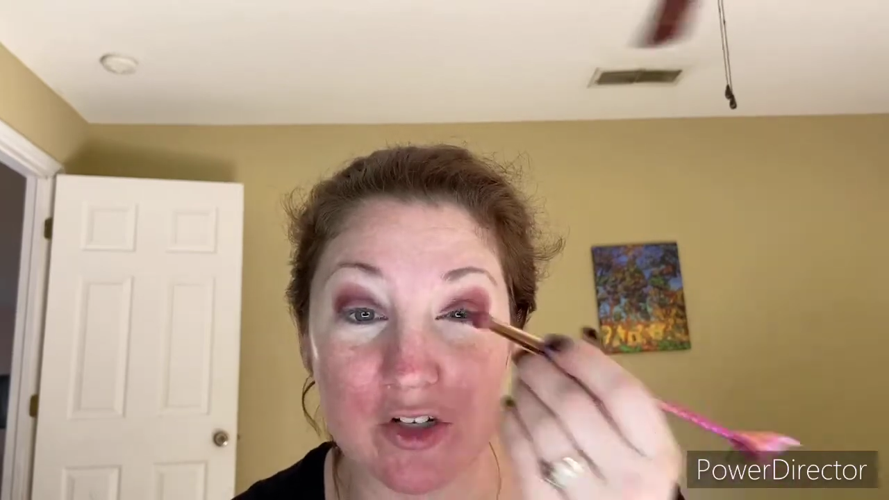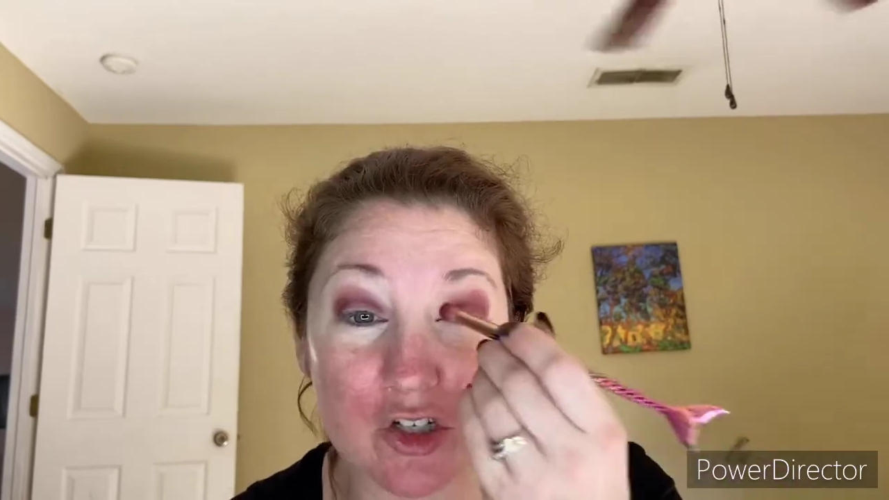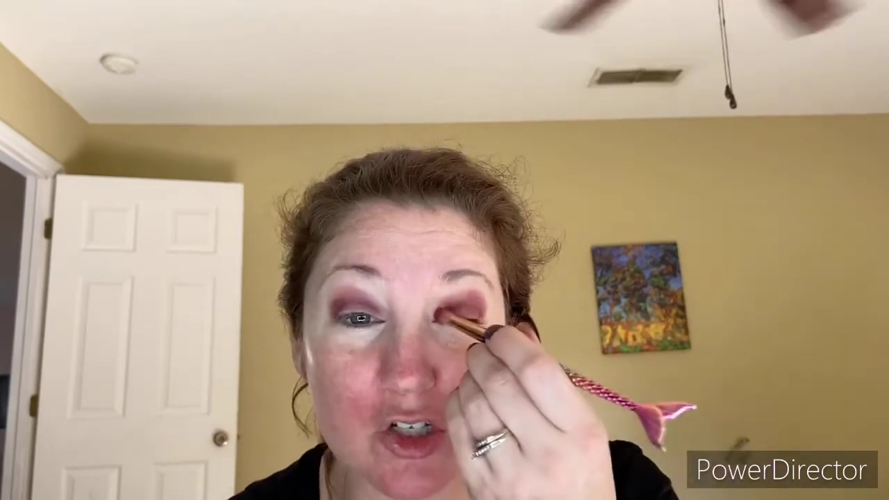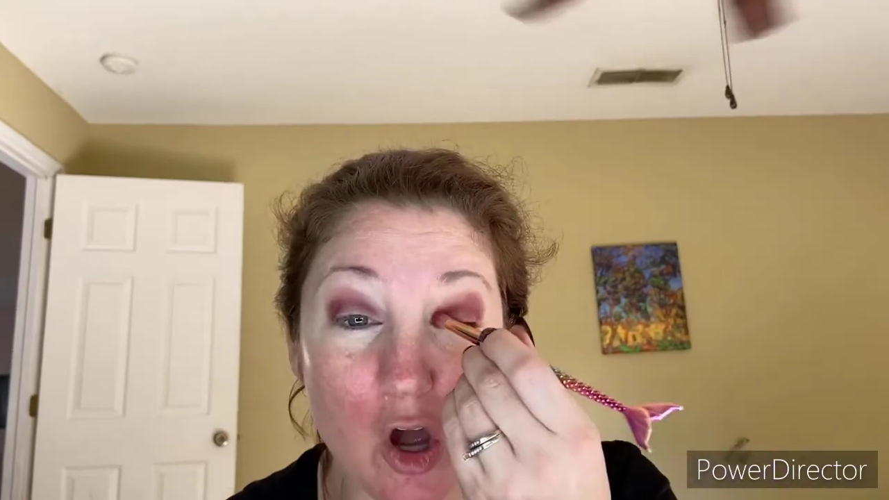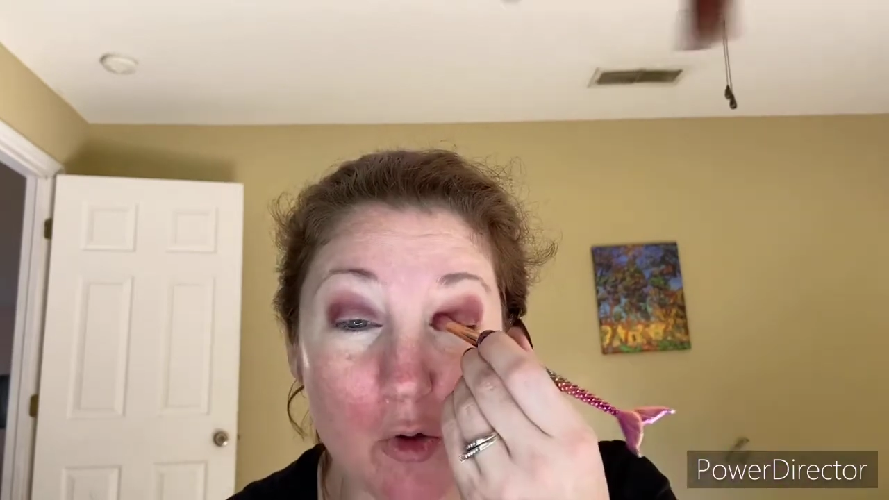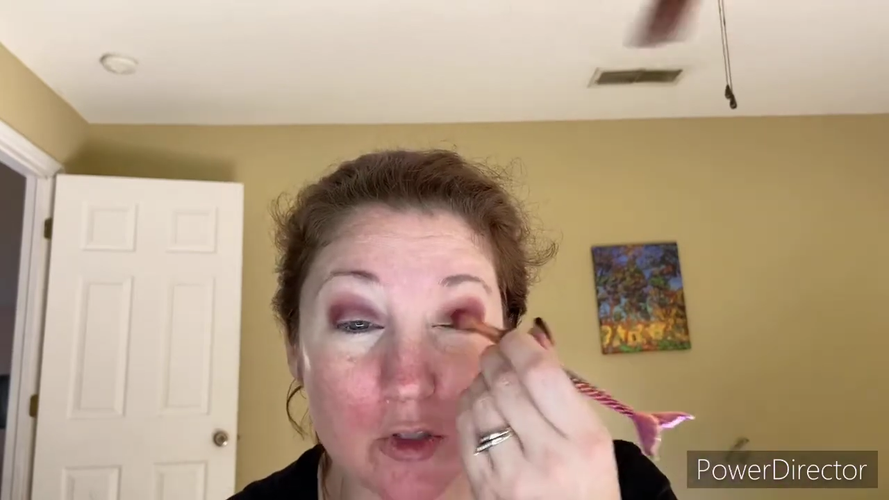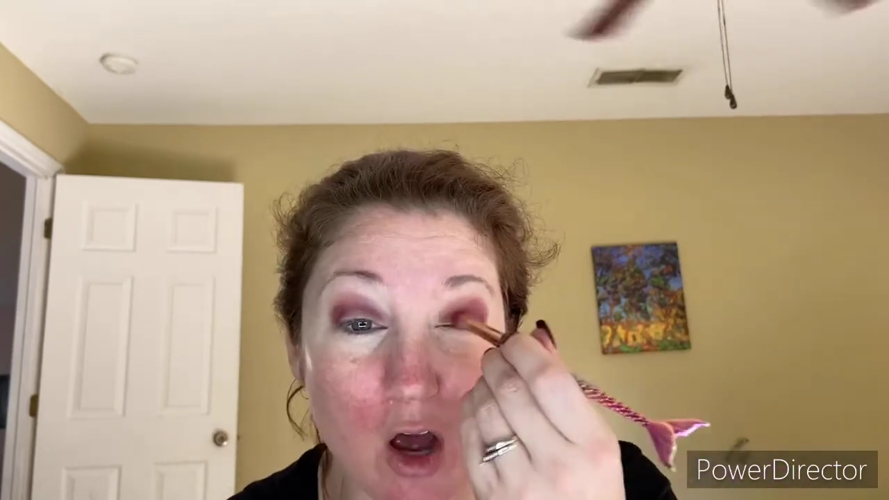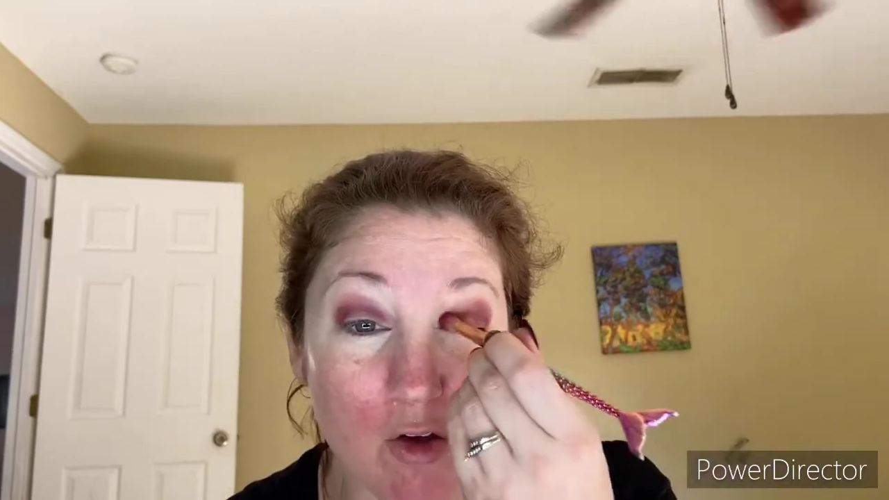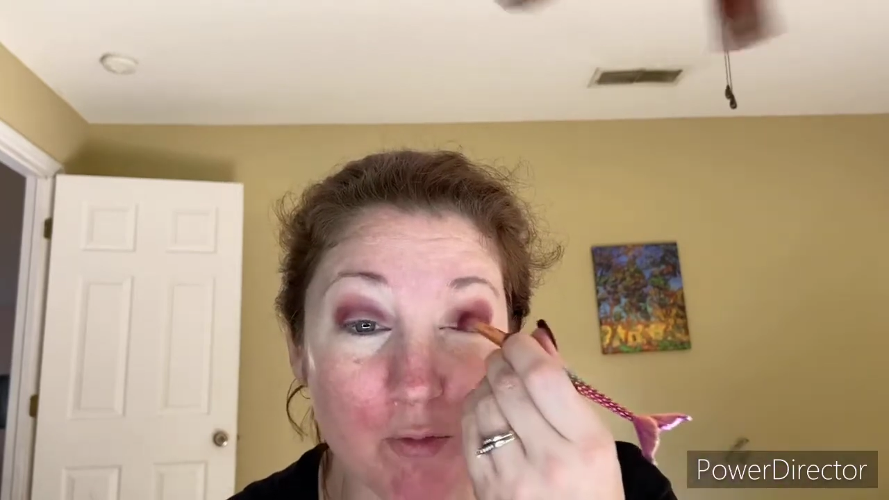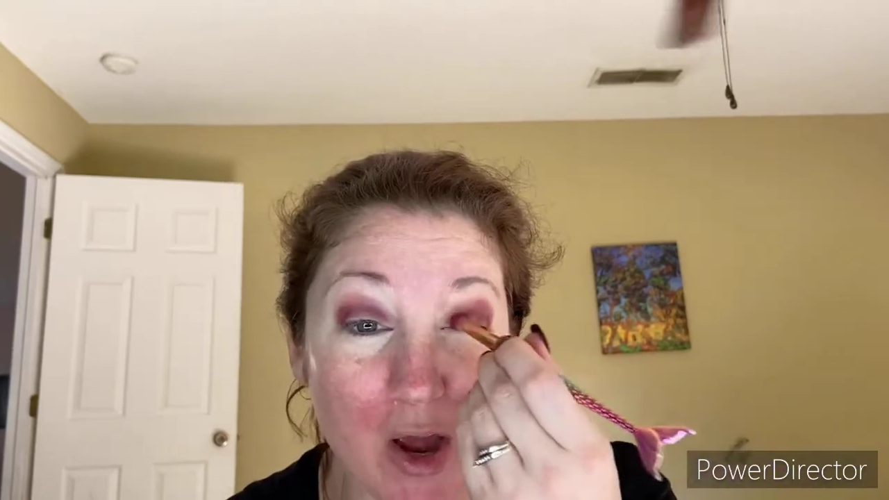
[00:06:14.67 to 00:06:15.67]
just goes
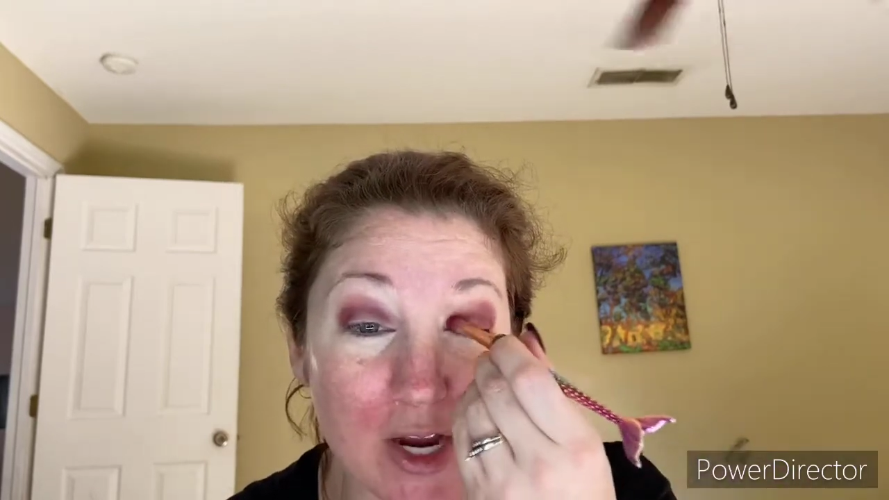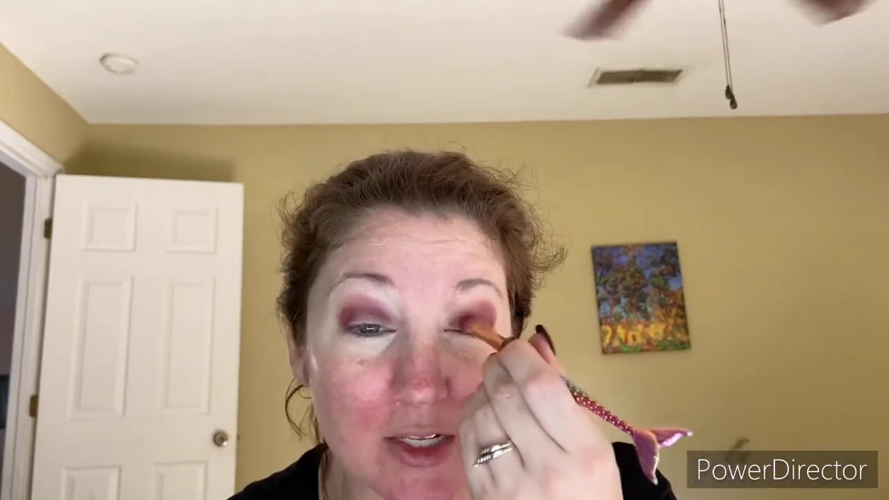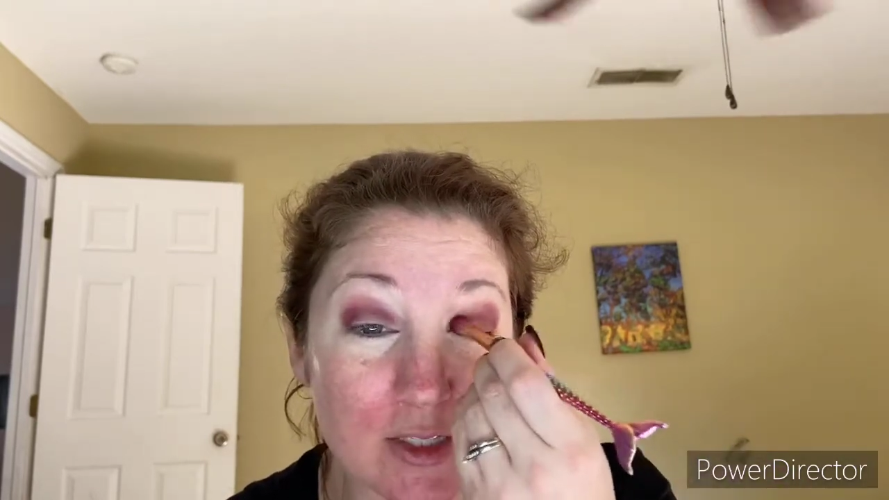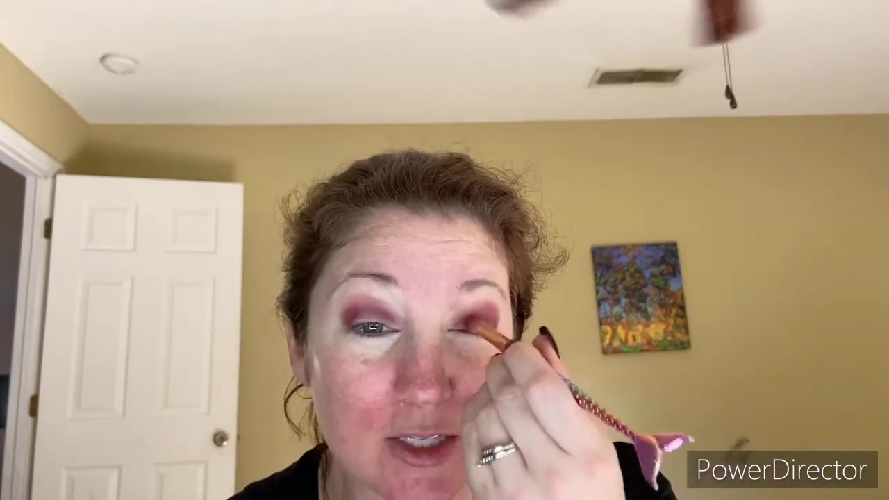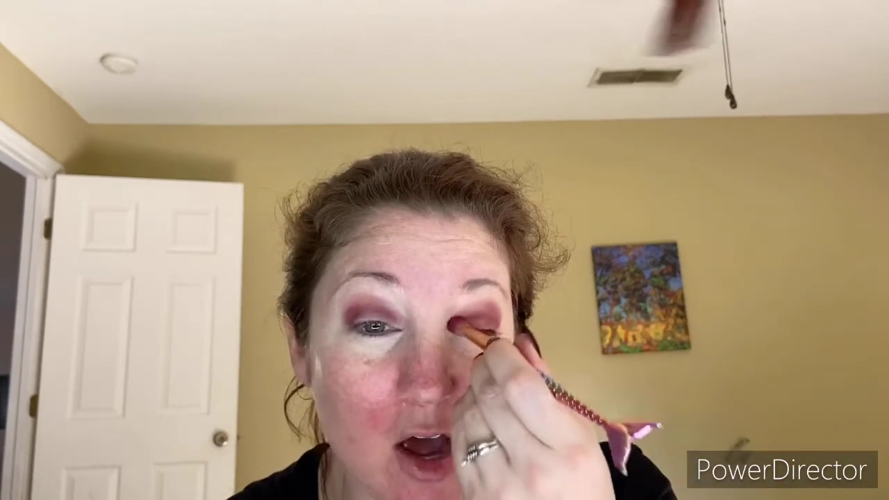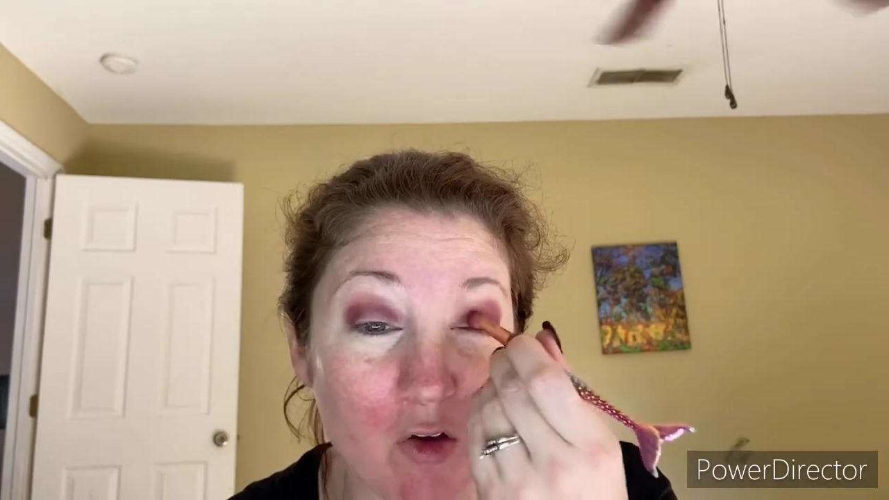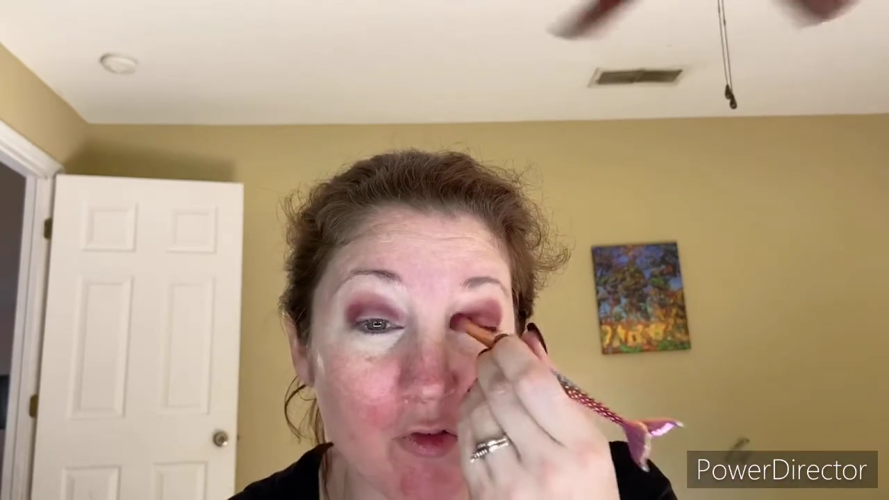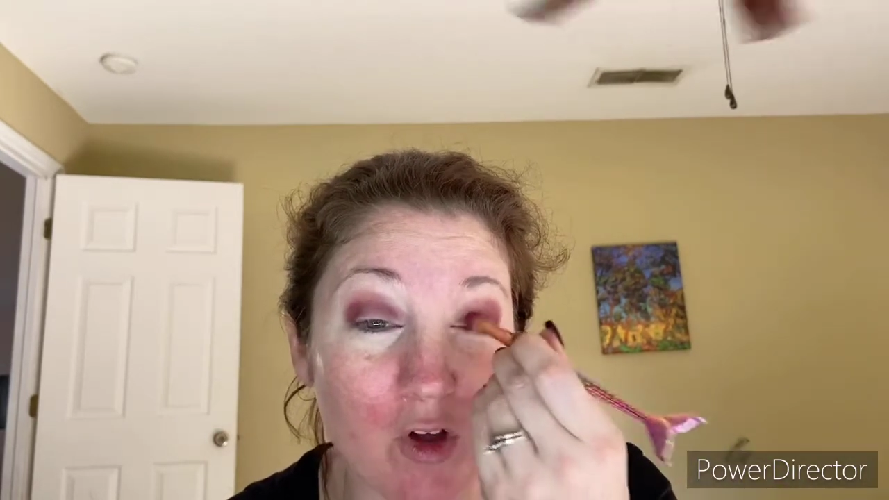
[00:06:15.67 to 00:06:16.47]
off by itself.